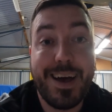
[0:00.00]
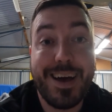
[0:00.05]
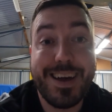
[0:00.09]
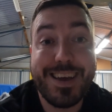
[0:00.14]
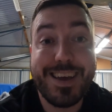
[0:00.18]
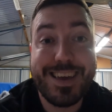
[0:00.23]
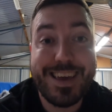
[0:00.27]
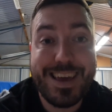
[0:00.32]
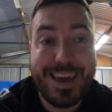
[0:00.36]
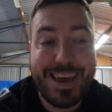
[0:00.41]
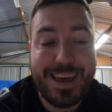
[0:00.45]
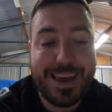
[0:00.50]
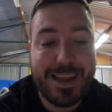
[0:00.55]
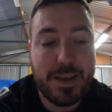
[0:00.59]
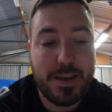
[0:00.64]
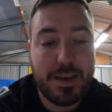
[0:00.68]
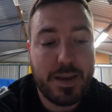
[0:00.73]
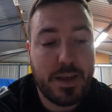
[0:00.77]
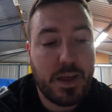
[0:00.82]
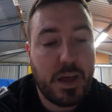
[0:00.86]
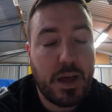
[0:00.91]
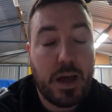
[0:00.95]

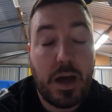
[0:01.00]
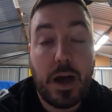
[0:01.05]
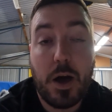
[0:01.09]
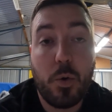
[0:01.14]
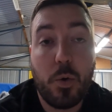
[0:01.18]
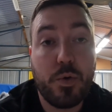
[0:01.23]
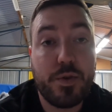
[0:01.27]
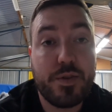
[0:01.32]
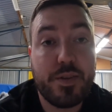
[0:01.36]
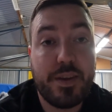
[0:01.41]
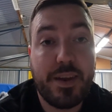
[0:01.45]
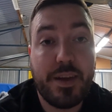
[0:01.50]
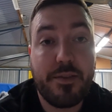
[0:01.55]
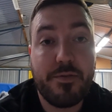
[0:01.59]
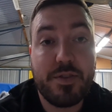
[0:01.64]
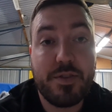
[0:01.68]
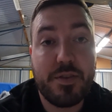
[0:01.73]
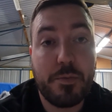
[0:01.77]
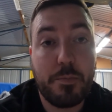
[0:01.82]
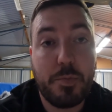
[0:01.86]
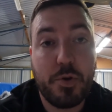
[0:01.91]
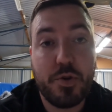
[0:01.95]
again. I wasn't
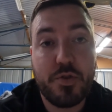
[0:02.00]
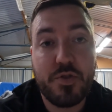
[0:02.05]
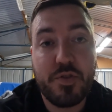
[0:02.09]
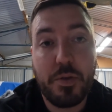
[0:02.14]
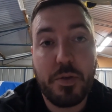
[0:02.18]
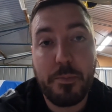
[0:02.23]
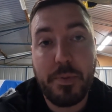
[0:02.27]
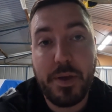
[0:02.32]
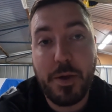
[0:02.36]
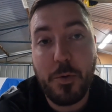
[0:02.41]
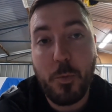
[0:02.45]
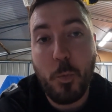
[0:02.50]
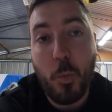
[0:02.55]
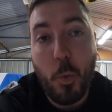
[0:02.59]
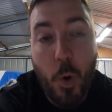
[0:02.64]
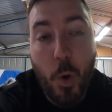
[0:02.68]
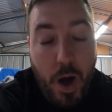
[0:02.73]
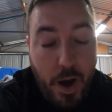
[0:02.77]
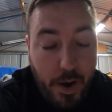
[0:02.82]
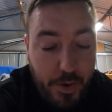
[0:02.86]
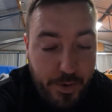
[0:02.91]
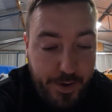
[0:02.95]
even supposed to be
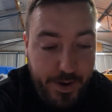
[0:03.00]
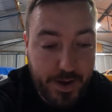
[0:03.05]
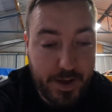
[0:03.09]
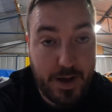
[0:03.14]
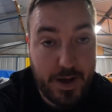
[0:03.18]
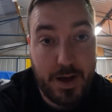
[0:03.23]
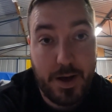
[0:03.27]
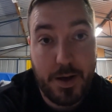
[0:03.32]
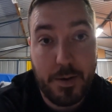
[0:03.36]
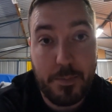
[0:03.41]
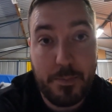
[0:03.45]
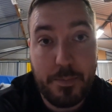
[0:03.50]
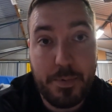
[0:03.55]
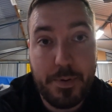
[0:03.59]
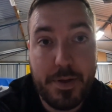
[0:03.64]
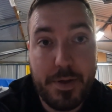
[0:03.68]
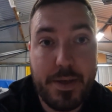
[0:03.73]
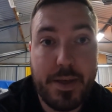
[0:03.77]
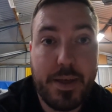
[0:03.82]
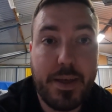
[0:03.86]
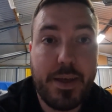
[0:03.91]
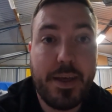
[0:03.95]
wiring up
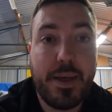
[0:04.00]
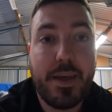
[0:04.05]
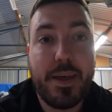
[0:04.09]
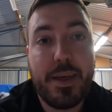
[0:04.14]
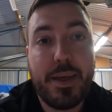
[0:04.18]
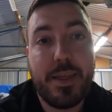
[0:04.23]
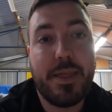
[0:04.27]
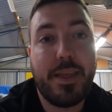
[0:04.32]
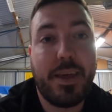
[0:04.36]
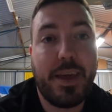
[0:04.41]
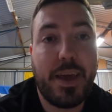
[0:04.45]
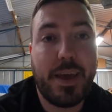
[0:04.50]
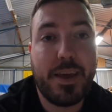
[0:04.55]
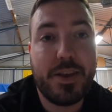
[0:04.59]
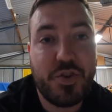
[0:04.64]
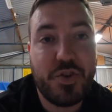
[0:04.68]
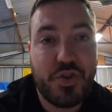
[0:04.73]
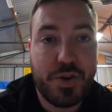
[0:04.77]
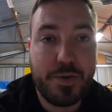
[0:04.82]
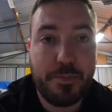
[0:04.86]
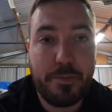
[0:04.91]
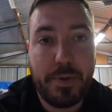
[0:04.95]
the
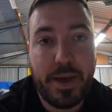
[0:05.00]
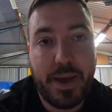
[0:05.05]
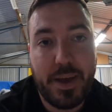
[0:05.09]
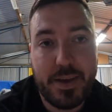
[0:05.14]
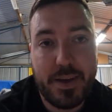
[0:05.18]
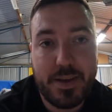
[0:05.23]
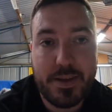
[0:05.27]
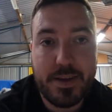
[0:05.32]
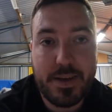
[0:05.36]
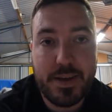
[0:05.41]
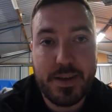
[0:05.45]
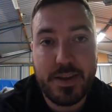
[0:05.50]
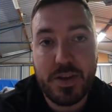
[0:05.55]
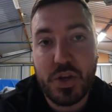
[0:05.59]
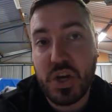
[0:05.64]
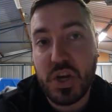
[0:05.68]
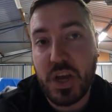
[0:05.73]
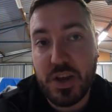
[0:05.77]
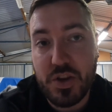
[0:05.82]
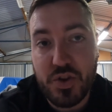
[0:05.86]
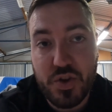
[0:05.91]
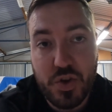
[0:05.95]
engine bay and
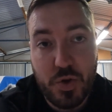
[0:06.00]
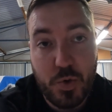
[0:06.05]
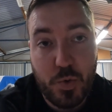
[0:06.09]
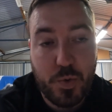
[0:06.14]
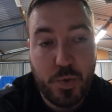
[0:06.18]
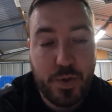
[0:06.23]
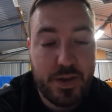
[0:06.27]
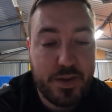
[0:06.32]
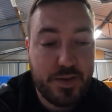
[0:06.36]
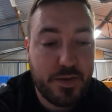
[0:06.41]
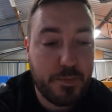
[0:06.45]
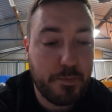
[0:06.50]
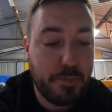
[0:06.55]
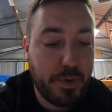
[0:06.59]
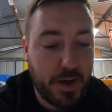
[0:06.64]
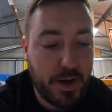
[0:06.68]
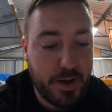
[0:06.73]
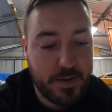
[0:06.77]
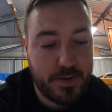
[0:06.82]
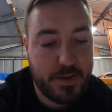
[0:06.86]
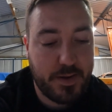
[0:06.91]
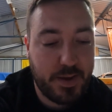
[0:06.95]
changing all this,
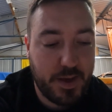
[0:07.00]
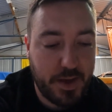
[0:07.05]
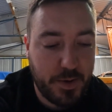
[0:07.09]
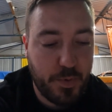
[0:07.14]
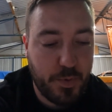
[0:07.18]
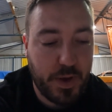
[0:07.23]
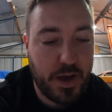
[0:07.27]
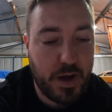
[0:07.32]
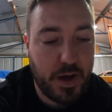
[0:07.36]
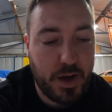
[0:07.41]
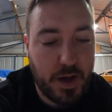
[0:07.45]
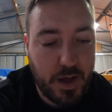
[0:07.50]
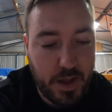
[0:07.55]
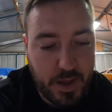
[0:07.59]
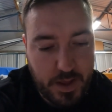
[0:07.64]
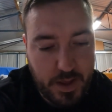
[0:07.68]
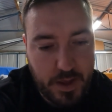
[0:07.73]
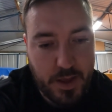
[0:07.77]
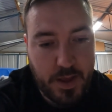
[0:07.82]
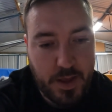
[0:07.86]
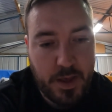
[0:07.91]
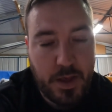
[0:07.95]
but here we are.
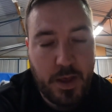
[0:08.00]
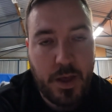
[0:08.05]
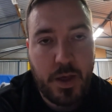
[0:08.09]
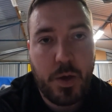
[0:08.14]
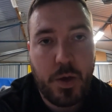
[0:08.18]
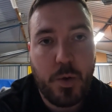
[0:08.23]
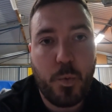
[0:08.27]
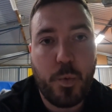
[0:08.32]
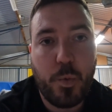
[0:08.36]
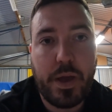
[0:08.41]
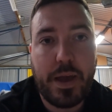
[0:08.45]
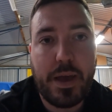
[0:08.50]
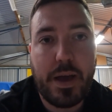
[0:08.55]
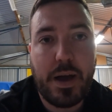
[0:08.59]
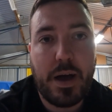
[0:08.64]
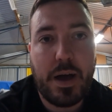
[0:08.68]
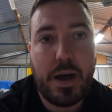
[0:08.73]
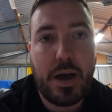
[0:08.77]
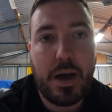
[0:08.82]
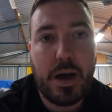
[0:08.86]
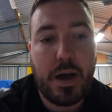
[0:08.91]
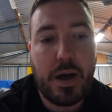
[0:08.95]
We
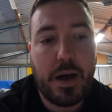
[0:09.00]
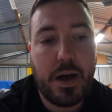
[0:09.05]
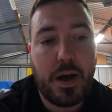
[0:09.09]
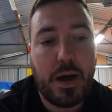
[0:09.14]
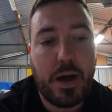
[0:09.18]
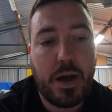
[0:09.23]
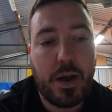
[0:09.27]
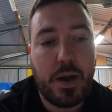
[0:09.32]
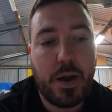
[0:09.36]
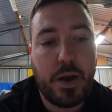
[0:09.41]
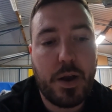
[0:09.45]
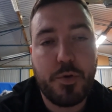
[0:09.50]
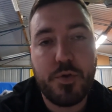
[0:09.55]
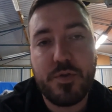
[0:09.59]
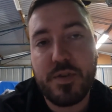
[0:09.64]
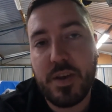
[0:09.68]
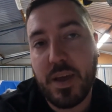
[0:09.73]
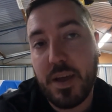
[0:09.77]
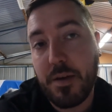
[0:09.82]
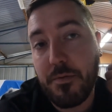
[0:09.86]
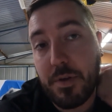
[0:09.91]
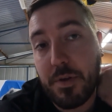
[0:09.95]
are
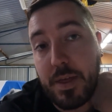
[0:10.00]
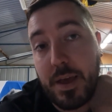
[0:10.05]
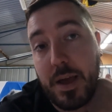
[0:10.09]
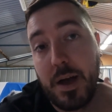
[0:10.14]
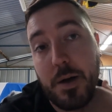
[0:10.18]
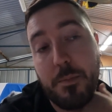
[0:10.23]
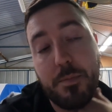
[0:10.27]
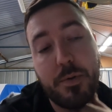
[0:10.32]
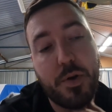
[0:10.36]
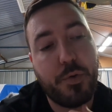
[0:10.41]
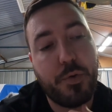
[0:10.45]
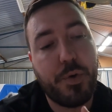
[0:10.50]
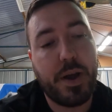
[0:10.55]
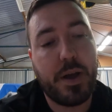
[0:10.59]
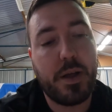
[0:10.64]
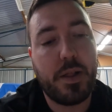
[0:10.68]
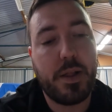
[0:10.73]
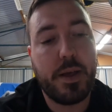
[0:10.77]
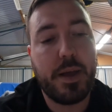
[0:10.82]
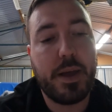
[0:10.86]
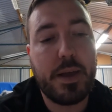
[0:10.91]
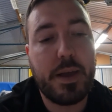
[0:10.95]
fusing everything up
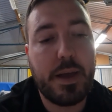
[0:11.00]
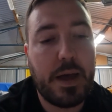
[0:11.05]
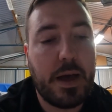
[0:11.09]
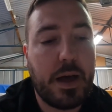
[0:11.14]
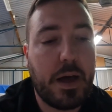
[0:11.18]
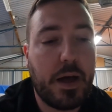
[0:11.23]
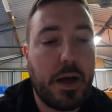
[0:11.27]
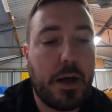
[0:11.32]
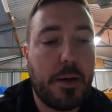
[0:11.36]
correctly,